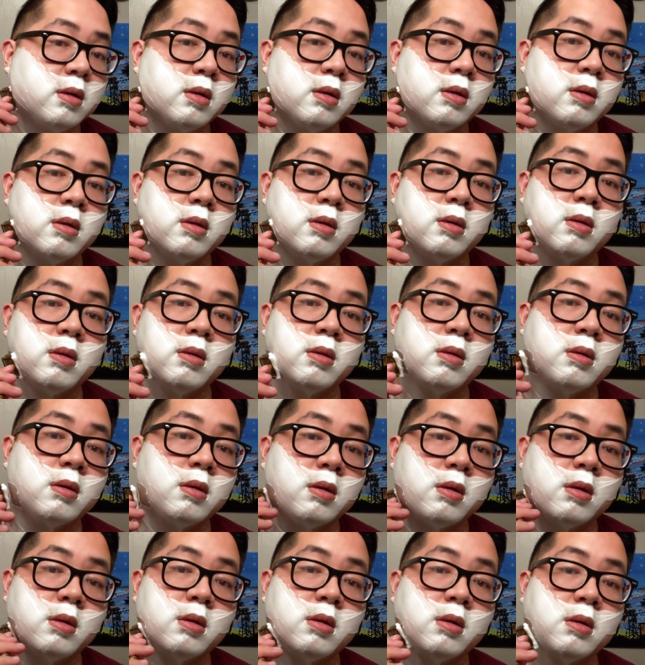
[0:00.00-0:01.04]

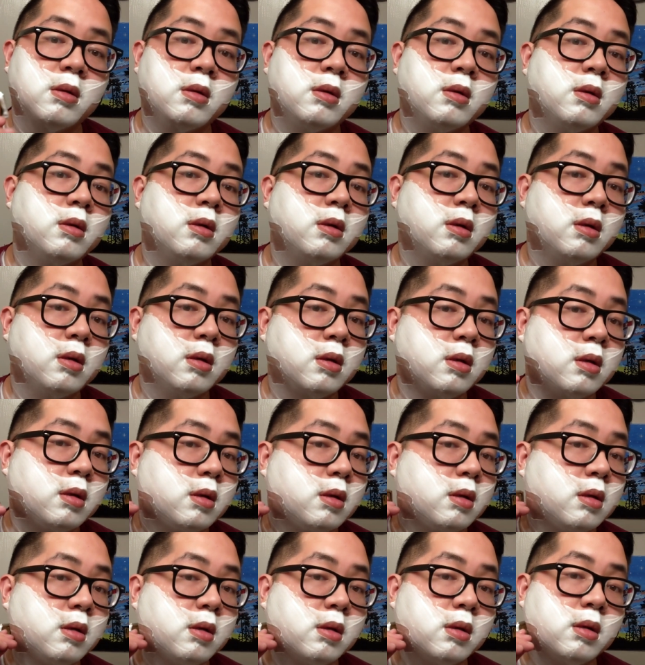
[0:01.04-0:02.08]

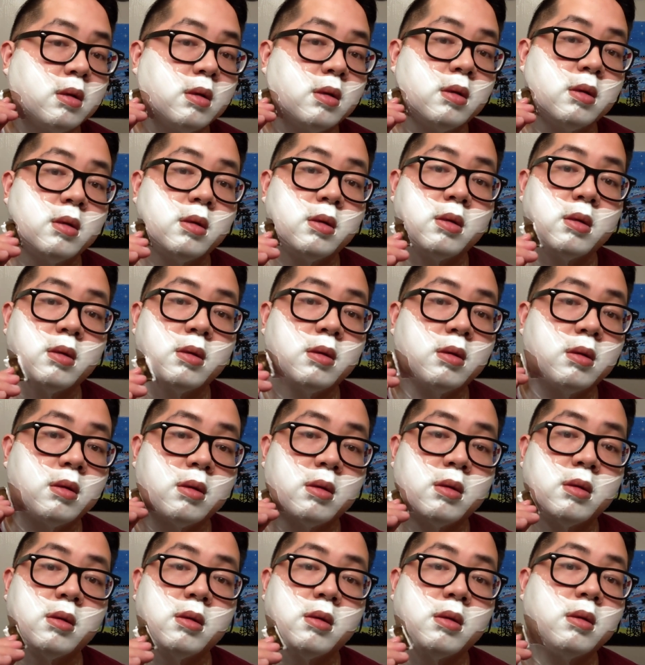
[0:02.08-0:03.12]

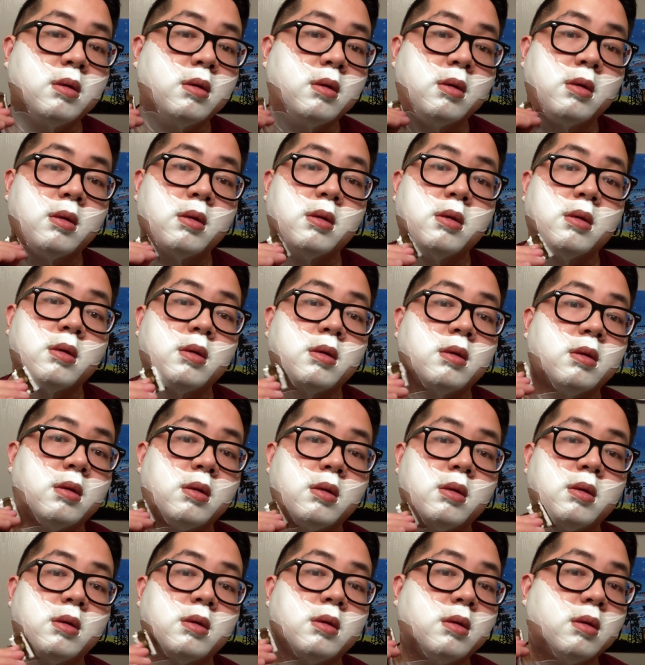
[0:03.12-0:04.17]

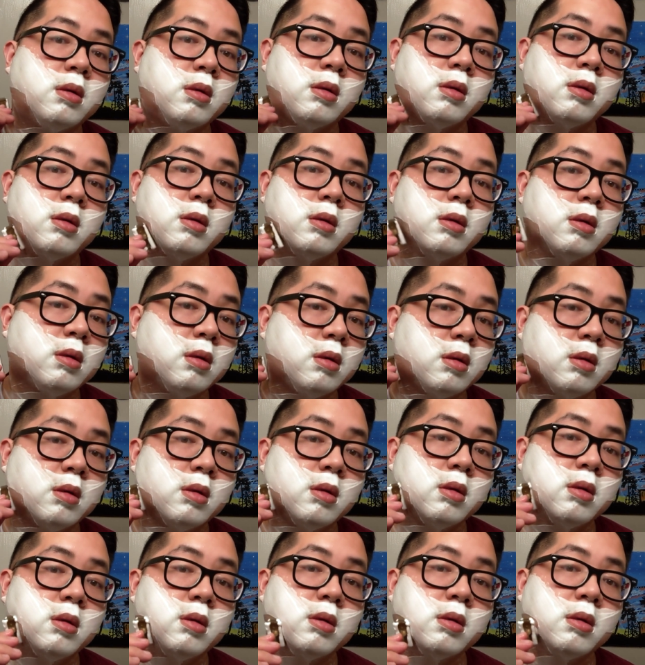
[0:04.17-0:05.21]

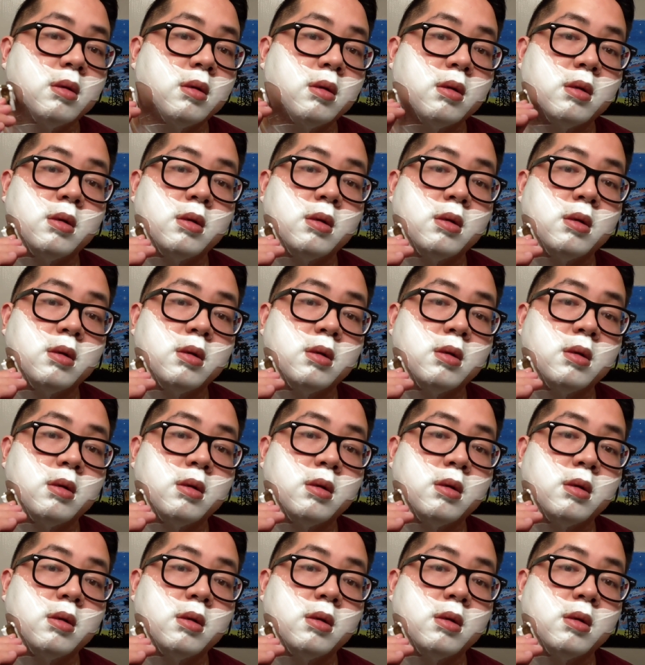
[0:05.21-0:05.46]
No one is speaking in this clip.